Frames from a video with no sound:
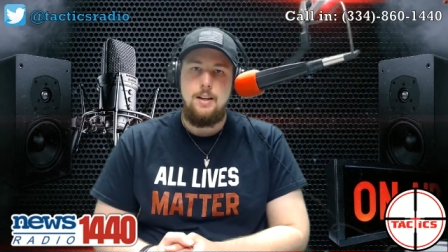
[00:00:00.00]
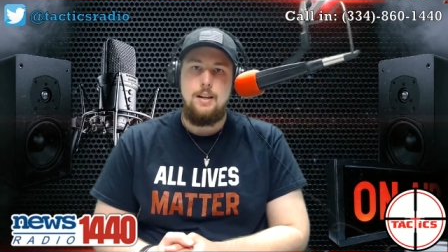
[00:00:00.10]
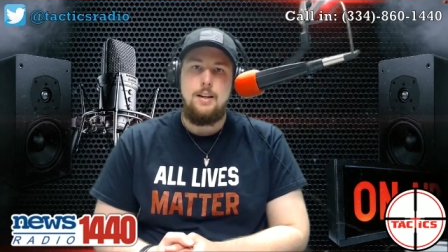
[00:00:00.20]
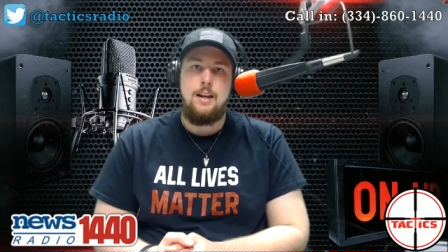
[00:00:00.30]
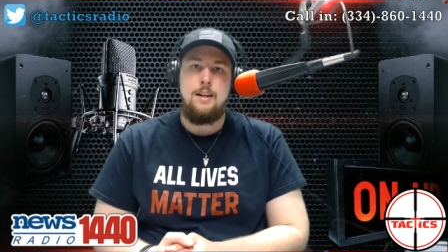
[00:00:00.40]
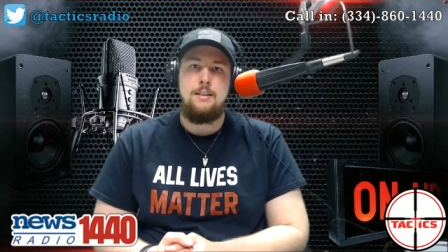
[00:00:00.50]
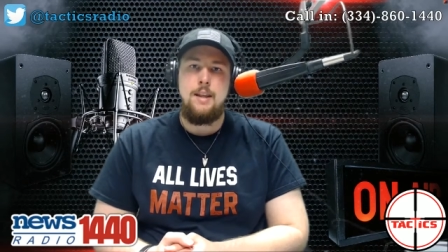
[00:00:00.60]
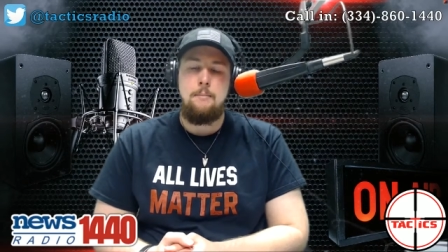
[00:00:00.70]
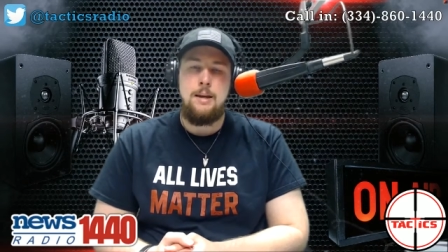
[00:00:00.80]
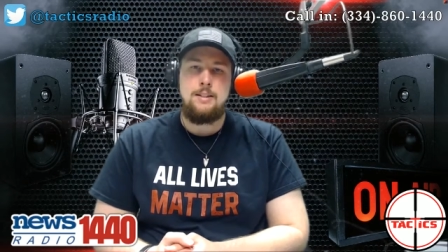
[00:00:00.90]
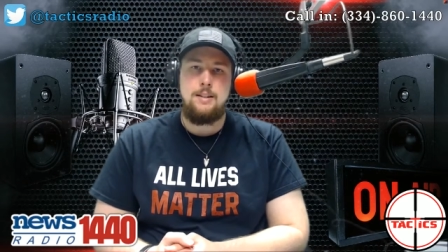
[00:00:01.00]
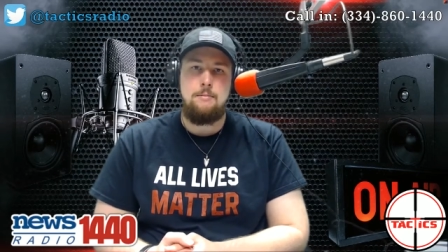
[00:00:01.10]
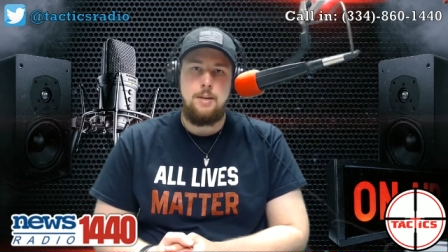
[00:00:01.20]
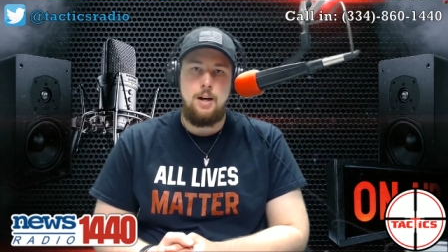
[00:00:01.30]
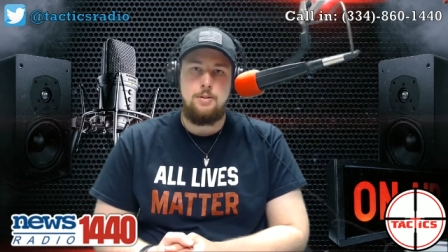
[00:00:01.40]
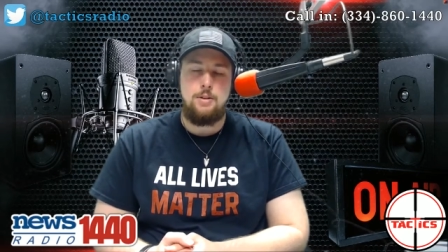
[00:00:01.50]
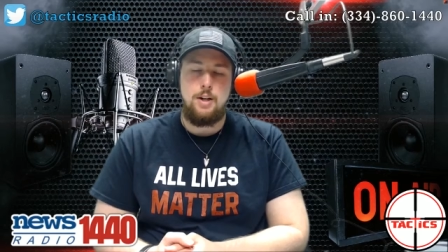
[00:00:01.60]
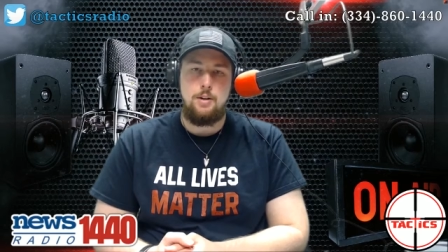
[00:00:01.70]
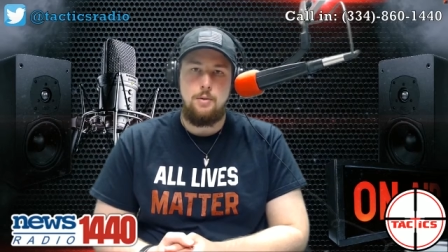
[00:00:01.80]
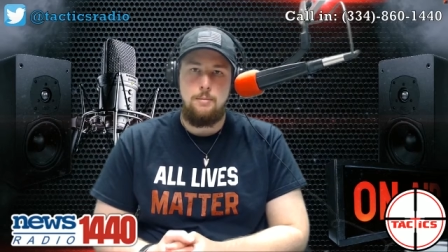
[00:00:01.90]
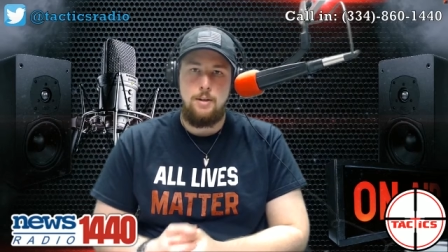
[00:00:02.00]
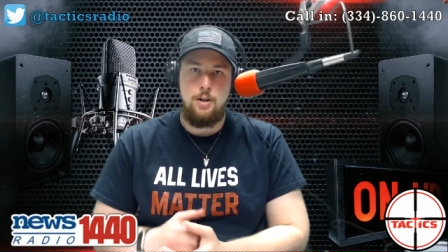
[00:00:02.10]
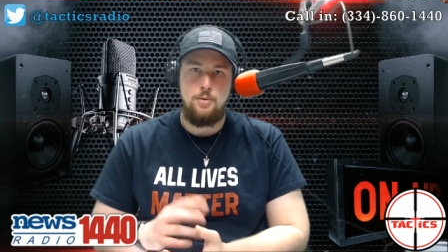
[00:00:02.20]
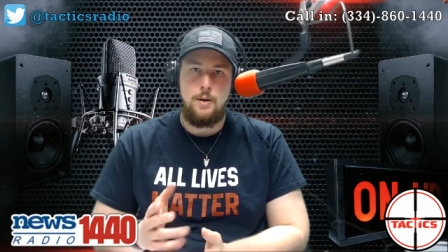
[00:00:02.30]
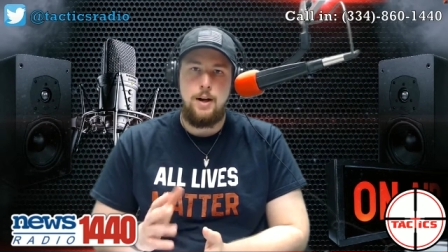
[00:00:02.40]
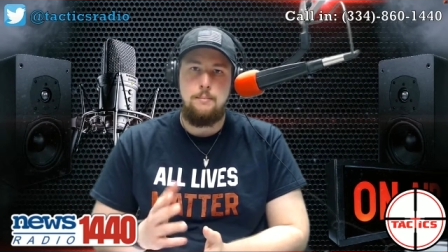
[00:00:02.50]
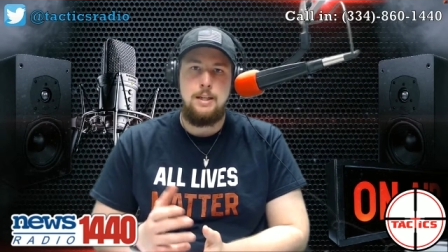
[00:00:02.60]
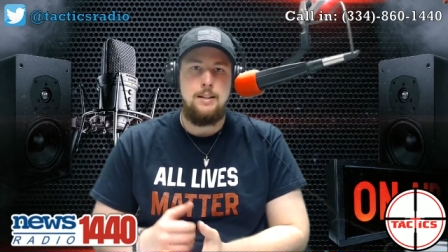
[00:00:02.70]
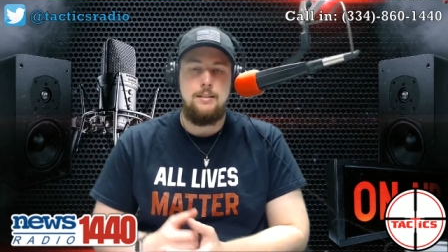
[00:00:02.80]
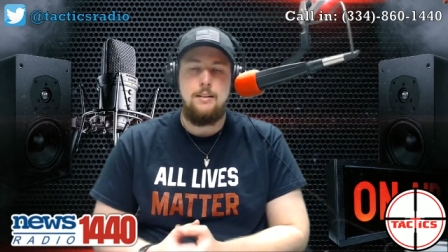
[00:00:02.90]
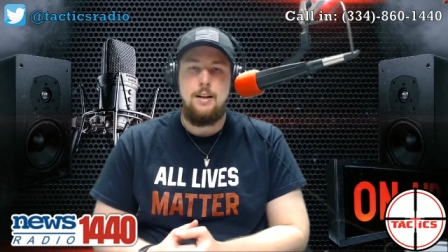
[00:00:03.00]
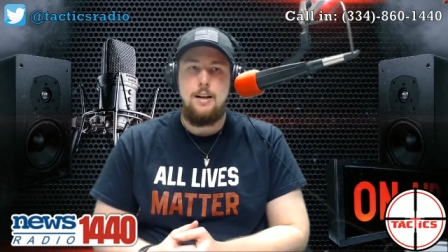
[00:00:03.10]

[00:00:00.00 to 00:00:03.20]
And that may seem contradictory, but here's what I mean